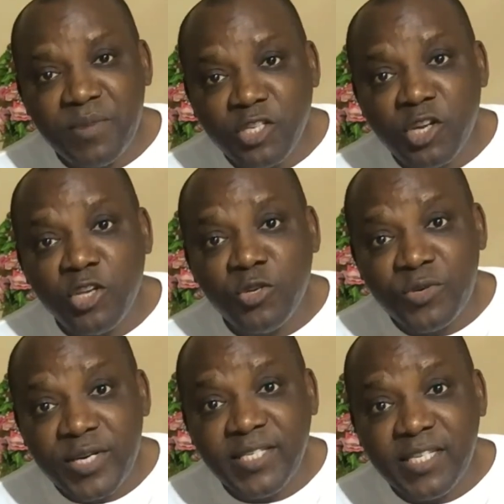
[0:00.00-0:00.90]
Make sure
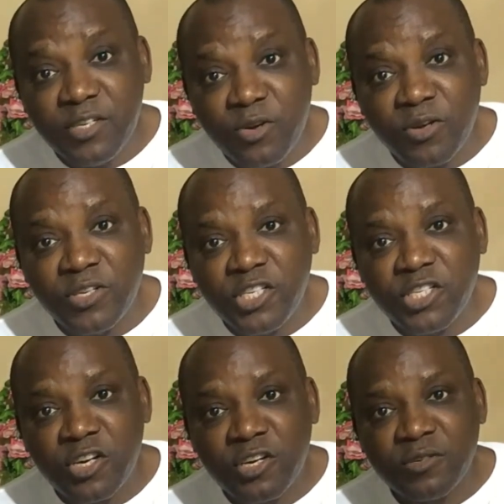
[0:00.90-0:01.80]
you read the
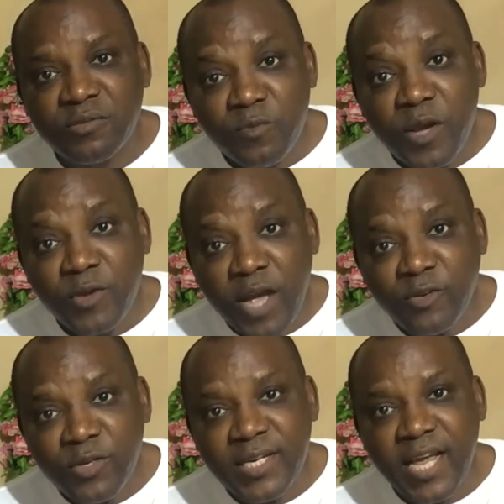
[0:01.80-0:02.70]
condition when you
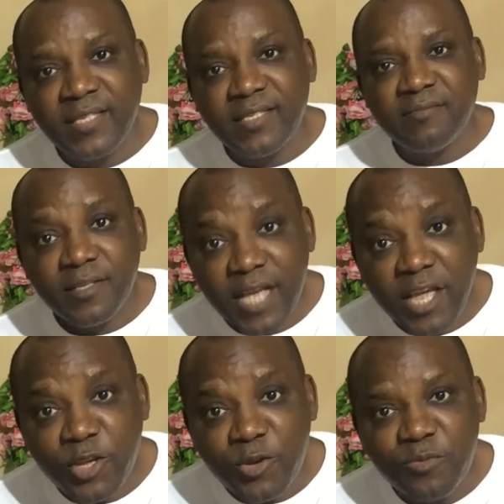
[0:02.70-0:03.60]
are doing that.
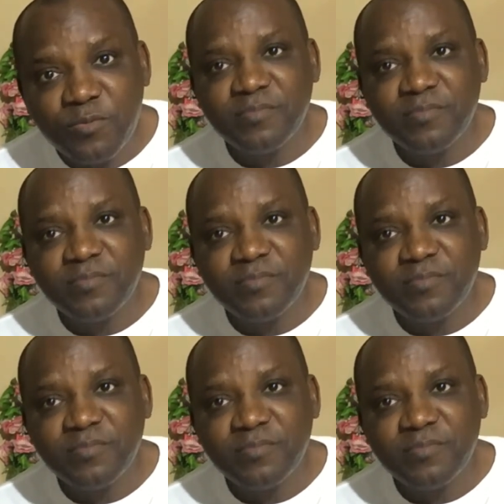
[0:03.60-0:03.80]
Thank you.